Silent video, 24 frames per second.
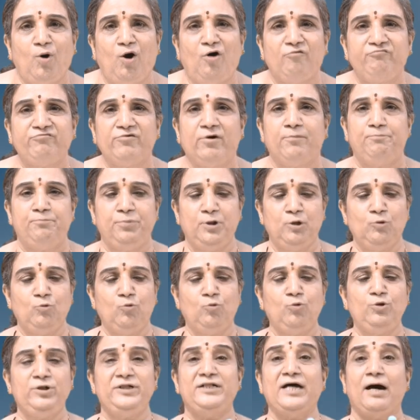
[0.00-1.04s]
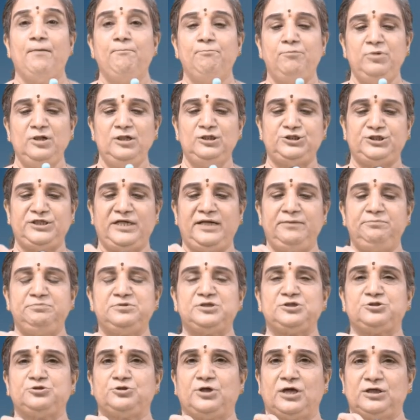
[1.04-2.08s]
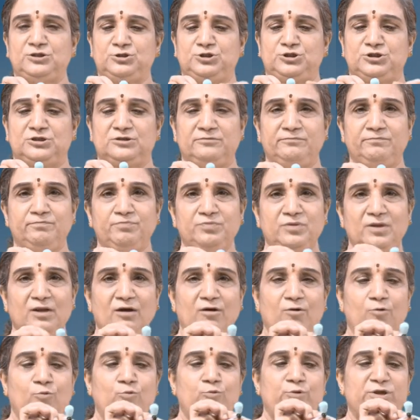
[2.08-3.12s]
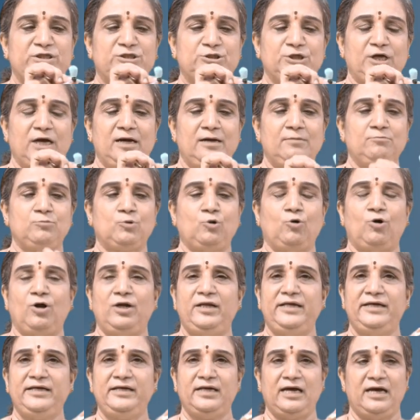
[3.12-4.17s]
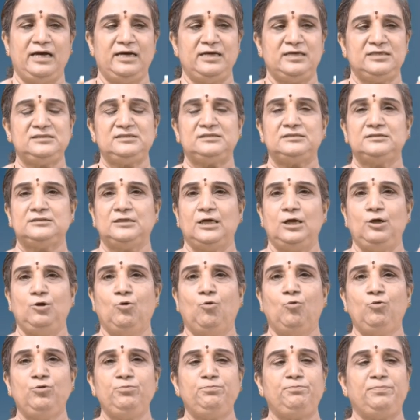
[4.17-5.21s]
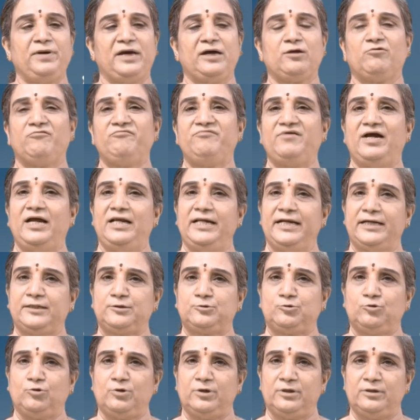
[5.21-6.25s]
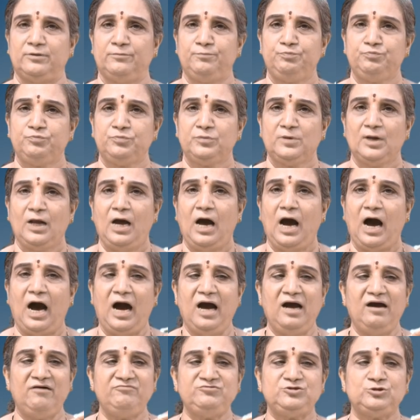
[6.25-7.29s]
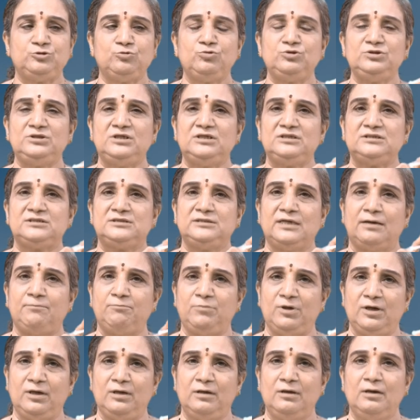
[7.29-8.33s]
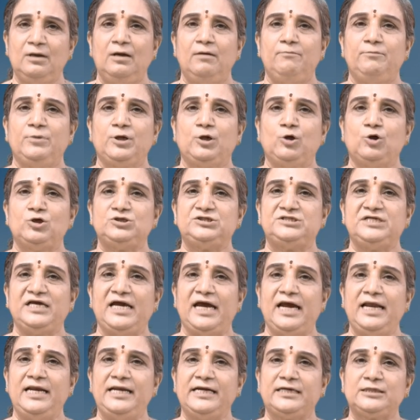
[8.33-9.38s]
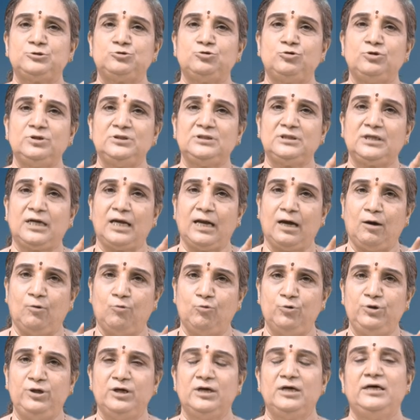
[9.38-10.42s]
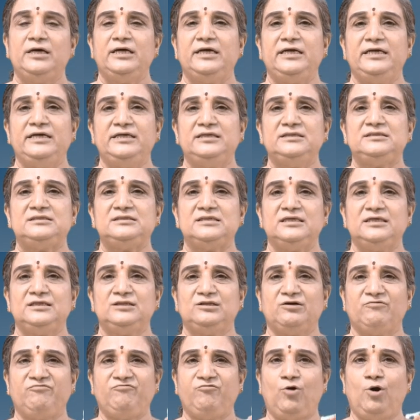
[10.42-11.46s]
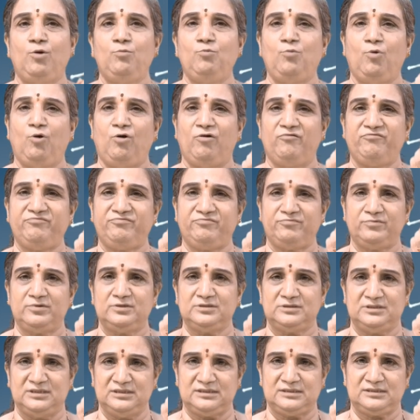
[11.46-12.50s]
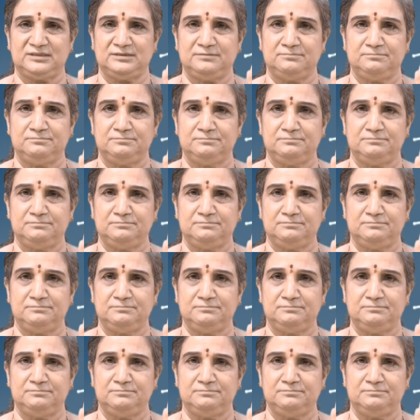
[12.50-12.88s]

of a blue dumbbell-shaped structure which I am calling as the lone pair of electron. I have shown this dumbbell because the electron cloud is in the form of this.